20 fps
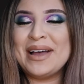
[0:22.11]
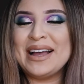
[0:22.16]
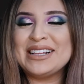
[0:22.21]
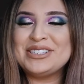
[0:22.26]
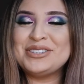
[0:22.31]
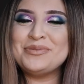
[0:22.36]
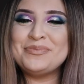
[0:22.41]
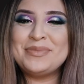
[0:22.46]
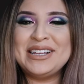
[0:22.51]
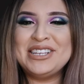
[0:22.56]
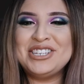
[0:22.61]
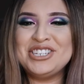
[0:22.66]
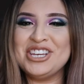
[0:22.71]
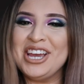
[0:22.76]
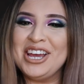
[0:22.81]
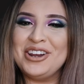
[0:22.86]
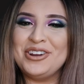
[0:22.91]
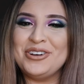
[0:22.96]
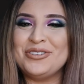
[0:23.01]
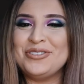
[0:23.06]
back to my
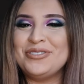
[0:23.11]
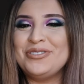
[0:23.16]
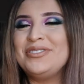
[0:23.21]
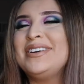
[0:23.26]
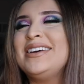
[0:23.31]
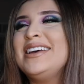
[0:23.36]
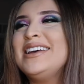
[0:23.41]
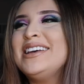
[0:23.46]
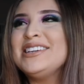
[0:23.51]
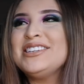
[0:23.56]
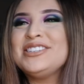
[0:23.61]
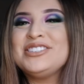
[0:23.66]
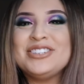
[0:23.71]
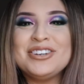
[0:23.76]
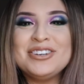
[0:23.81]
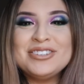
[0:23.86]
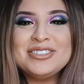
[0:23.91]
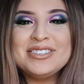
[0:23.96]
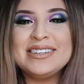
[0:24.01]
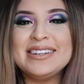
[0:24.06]
channel
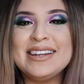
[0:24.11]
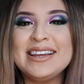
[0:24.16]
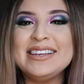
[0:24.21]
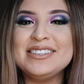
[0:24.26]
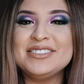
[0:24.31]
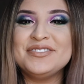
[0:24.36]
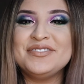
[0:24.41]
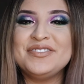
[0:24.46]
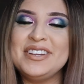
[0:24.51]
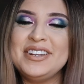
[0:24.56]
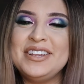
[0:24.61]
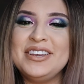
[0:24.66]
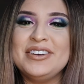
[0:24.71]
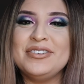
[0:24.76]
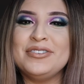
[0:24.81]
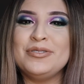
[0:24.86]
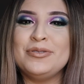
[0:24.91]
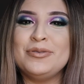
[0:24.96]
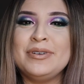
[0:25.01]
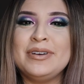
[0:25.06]
so today's
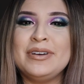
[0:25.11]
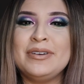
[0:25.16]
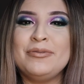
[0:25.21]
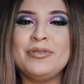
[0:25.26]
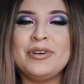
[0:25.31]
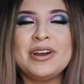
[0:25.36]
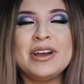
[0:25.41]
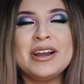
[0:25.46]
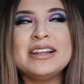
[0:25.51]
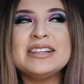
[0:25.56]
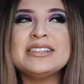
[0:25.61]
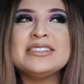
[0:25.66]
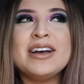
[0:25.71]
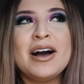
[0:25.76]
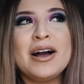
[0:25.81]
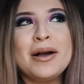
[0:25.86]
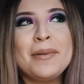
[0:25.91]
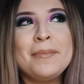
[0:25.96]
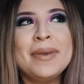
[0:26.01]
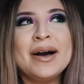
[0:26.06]
video we're gonna
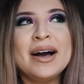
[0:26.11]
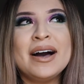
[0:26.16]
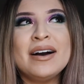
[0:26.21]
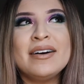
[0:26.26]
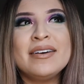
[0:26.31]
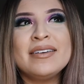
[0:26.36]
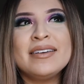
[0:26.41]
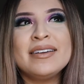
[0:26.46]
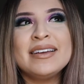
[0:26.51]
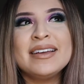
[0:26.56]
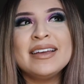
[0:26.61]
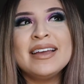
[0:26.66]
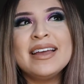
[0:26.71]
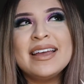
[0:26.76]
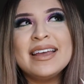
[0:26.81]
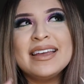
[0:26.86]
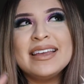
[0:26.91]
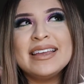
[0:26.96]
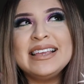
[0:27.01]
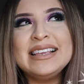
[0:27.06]
talk about
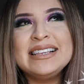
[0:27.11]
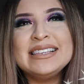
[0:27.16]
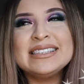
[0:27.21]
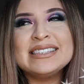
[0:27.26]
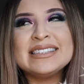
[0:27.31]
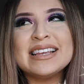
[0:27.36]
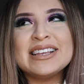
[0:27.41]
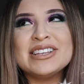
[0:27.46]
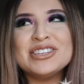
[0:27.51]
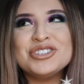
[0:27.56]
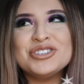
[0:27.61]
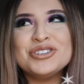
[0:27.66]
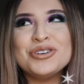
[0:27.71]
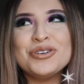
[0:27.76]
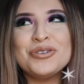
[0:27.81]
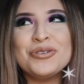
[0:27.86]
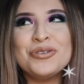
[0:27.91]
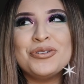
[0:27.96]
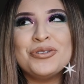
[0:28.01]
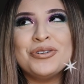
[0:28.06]

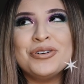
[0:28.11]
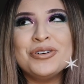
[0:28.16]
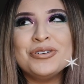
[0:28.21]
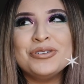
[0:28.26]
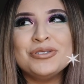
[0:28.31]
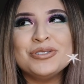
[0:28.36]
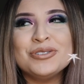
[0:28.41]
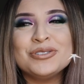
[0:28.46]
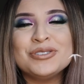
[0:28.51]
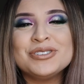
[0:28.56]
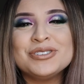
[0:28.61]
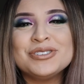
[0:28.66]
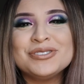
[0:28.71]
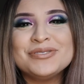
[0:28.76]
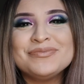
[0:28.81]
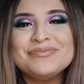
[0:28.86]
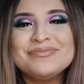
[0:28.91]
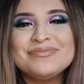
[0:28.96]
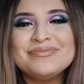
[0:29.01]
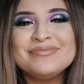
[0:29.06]
essential oils
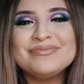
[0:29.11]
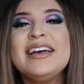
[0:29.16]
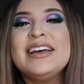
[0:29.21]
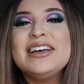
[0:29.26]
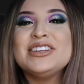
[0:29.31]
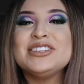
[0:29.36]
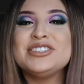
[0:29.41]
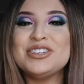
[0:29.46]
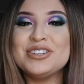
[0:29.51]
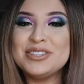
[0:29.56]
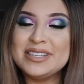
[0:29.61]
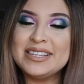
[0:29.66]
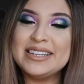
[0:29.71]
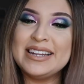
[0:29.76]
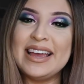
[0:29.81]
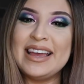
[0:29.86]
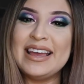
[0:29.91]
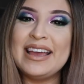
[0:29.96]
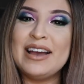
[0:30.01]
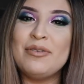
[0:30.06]
so
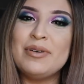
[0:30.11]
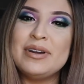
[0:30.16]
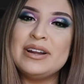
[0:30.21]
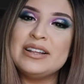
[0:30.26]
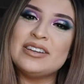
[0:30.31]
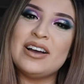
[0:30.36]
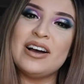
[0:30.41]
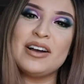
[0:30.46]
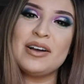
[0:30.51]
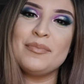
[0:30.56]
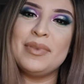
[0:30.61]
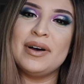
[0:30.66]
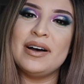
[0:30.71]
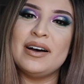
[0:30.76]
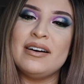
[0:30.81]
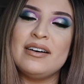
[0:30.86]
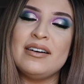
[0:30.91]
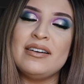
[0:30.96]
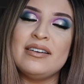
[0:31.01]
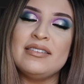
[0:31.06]
today I want to talk
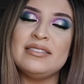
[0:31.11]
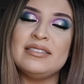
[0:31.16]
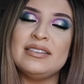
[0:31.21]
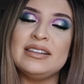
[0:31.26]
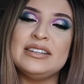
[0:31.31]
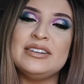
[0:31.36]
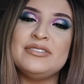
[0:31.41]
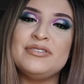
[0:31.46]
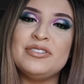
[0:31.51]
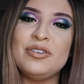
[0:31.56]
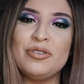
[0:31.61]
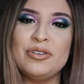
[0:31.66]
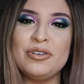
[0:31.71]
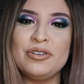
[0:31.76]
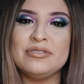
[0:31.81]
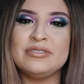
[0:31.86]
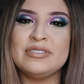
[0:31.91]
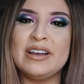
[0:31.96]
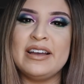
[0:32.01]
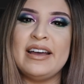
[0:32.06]
about the different
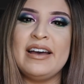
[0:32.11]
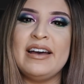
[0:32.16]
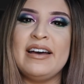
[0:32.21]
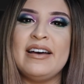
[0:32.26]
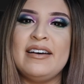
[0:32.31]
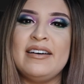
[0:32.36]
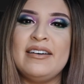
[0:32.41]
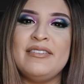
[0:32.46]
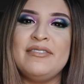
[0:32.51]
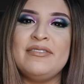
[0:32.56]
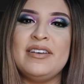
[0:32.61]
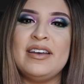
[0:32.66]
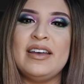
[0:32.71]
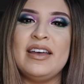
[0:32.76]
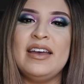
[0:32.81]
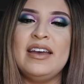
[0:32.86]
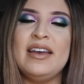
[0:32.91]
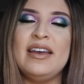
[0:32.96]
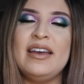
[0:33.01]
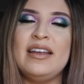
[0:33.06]
oils I have
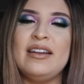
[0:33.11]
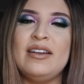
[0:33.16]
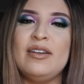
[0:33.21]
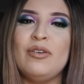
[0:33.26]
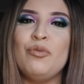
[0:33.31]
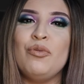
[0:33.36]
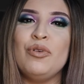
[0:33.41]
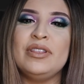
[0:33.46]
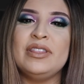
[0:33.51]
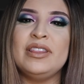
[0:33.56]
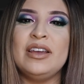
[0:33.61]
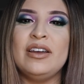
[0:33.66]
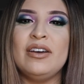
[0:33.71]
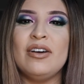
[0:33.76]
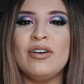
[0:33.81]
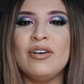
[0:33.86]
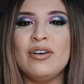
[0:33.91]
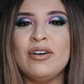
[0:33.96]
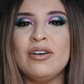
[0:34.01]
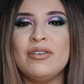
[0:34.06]
and what they
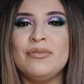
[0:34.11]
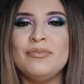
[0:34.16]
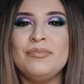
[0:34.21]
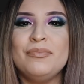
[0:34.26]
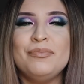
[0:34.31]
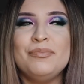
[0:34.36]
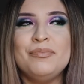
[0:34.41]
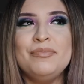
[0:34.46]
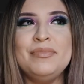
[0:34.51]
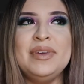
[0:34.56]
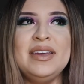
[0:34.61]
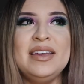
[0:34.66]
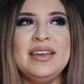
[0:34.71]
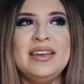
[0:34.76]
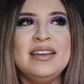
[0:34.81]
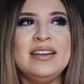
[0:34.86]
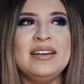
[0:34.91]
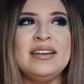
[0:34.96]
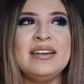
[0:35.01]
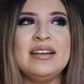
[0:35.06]
all
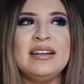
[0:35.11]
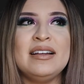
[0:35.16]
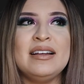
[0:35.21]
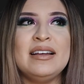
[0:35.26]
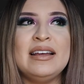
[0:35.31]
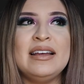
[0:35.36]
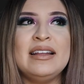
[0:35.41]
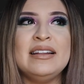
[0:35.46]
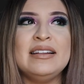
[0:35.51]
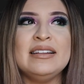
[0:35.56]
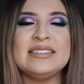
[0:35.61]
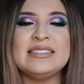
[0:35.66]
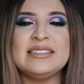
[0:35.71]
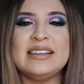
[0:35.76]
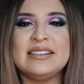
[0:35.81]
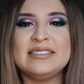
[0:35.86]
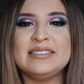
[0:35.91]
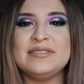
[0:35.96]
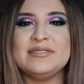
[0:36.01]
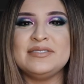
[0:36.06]
mean in the
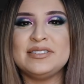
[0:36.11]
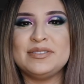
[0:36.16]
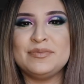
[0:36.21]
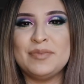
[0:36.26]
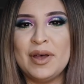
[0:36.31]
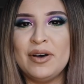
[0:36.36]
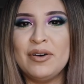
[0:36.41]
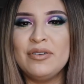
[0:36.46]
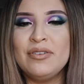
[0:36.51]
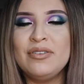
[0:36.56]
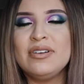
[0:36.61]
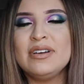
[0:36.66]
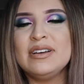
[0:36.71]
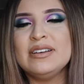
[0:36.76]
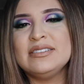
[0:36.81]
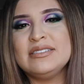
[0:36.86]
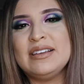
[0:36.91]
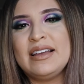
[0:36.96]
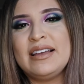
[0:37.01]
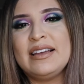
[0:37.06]
sense of smell
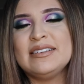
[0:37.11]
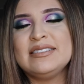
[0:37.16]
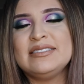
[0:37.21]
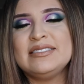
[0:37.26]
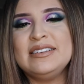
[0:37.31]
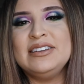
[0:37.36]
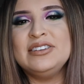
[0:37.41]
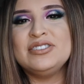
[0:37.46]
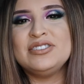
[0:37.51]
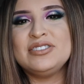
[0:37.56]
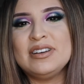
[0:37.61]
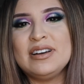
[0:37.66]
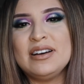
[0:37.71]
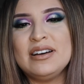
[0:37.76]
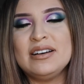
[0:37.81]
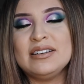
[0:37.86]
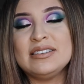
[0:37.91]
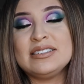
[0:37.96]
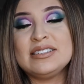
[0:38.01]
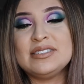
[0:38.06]
because I guess each
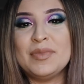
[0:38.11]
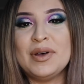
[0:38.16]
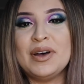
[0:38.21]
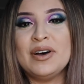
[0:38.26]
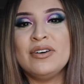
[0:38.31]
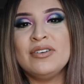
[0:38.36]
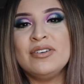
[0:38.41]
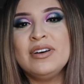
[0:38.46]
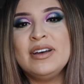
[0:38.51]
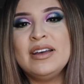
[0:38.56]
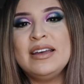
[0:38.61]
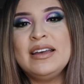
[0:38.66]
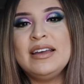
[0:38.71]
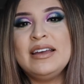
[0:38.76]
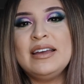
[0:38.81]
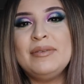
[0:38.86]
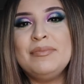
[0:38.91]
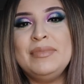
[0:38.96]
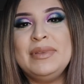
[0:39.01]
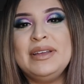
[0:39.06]
uh, smell
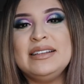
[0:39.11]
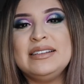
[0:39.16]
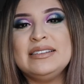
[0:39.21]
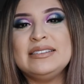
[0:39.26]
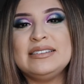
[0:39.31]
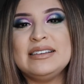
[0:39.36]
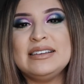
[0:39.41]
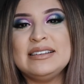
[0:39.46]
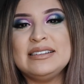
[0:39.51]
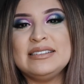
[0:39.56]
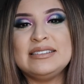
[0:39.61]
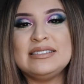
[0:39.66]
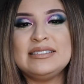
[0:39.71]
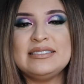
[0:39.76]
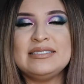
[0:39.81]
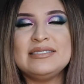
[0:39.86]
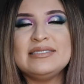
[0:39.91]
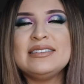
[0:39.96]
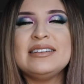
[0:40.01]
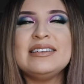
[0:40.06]
means
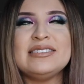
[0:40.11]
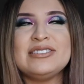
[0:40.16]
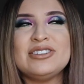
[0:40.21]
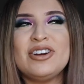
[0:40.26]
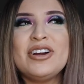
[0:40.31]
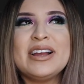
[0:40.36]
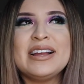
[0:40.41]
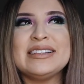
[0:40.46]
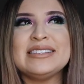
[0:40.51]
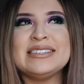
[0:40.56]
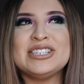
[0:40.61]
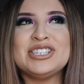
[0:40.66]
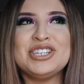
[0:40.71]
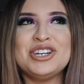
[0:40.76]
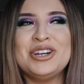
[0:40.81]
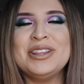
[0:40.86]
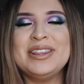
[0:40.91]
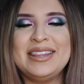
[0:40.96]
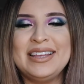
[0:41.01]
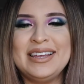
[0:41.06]
is targets a
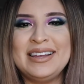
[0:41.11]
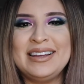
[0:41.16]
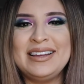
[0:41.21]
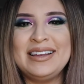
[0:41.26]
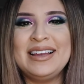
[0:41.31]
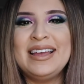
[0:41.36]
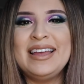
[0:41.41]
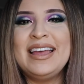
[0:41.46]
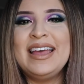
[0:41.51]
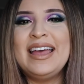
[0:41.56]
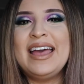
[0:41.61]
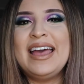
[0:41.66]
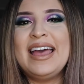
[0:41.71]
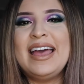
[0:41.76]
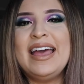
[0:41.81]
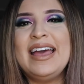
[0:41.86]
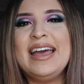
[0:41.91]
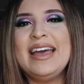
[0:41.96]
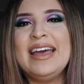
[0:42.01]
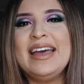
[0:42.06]
certain thing
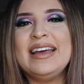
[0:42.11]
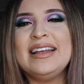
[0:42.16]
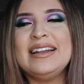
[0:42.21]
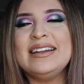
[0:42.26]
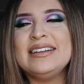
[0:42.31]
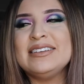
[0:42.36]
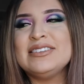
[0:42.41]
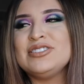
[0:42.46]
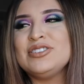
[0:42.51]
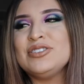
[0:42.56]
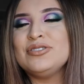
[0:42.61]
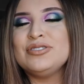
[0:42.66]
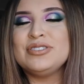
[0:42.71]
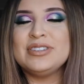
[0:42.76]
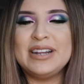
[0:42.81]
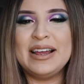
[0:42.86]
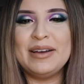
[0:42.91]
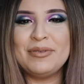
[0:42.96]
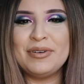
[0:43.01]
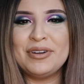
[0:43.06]
and so
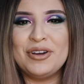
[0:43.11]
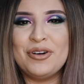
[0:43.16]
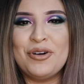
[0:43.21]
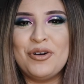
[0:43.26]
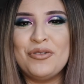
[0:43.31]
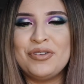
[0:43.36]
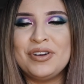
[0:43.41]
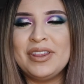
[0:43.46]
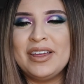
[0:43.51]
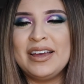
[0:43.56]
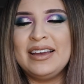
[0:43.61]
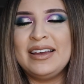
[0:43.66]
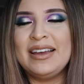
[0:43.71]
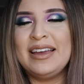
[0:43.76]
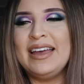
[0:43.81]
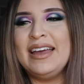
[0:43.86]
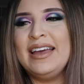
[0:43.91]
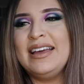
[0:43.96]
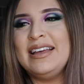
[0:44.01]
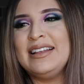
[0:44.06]
today I'm gonna go over that
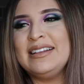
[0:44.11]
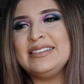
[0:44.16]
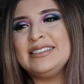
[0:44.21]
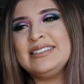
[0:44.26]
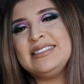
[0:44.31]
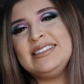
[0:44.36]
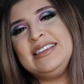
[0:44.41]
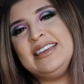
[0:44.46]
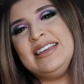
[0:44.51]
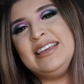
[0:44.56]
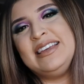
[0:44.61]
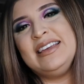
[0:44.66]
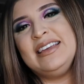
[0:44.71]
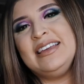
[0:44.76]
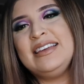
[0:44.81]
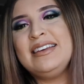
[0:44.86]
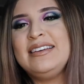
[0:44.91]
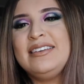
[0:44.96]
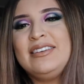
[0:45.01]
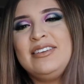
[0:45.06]
and
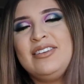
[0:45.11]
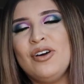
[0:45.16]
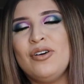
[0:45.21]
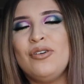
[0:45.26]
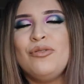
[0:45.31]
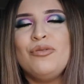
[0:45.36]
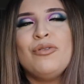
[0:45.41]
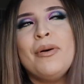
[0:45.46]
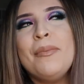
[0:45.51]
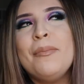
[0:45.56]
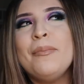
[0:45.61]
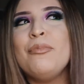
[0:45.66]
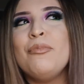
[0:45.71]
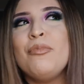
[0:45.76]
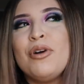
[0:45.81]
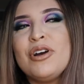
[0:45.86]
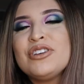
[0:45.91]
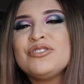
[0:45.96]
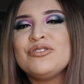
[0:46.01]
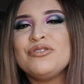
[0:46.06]
see you know what
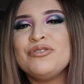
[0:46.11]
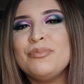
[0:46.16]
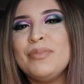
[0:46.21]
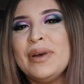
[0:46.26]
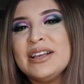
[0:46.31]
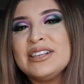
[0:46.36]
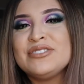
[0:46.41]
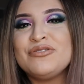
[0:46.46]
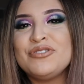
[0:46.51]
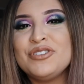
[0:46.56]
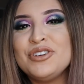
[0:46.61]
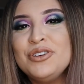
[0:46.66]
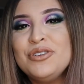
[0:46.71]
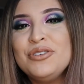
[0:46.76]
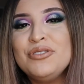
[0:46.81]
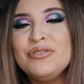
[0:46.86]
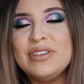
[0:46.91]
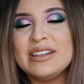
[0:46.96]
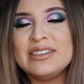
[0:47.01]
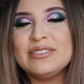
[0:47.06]
works best for
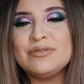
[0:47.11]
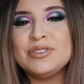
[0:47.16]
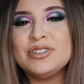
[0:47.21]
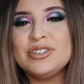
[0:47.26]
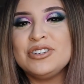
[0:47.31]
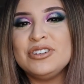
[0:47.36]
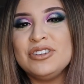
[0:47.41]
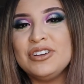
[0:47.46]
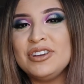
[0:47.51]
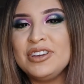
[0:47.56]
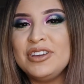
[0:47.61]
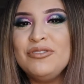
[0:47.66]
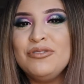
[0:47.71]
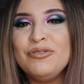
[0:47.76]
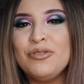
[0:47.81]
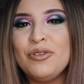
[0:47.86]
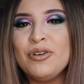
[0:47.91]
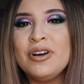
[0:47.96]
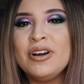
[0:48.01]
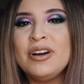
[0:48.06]
you that's what you're looking
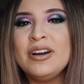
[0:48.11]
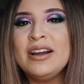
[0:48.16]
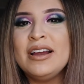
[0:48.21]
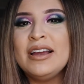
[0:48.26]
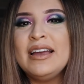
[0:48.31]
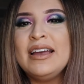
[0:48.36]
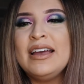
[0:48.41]
for